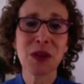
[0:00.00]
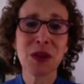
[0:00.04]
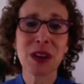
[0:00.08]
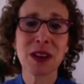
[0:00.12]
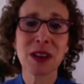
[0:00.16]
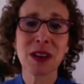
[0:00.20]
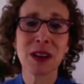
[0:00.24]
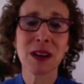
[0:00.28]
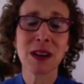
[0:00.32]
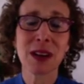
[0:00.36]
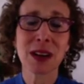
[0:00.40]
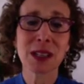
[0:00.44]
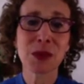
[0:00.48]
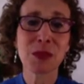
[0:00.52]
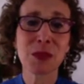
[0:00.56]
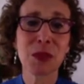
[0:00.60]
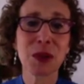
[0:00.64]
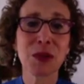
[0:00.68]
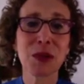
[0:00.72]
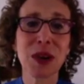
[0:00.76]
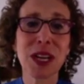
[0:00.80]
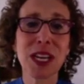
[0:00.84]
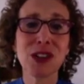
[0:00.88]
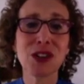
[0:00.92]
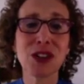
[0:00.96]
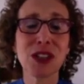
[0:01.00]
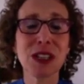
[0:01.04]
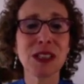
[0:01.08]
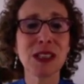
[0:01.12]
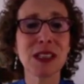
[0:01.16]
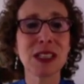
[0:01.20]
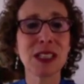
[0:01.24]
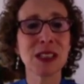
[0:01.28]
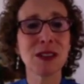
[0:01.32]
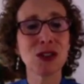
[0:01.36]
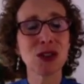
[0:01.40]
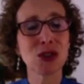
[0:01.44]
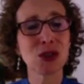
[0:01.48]
in our exploration
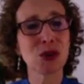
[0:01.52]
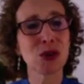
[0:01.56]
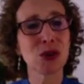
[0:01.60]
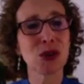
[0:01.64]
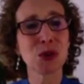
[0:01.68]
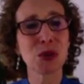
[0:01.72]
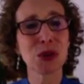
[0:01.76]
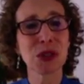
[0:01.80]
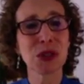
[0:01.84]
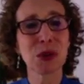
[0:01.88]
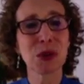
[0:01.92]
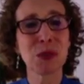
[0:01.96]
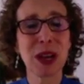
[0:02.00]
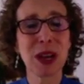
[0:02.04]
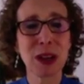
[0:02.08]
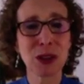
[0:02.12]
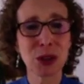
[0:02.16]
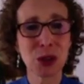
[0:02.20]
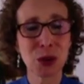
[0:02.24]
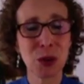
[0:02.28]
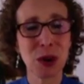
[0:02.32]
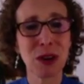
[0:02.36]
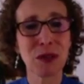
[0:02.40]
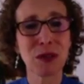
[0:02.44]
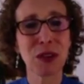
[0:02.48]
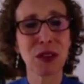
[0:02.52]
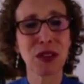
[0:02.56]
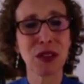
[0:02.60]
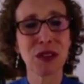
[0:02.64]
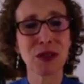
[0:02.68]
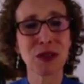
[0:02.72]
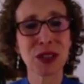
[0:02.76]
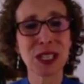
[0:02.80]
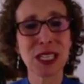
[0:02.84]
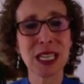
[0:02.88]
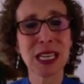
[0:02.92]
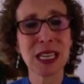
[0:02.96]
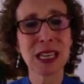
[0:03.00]
since George was about 12 or
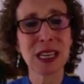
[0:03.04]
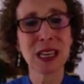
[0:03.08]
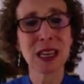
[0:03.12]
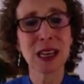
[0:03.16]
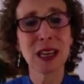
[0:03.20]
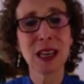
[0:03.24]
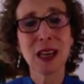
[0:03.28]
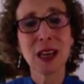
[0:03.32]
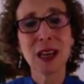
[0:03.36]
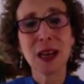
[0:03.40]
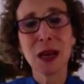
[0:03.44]
13.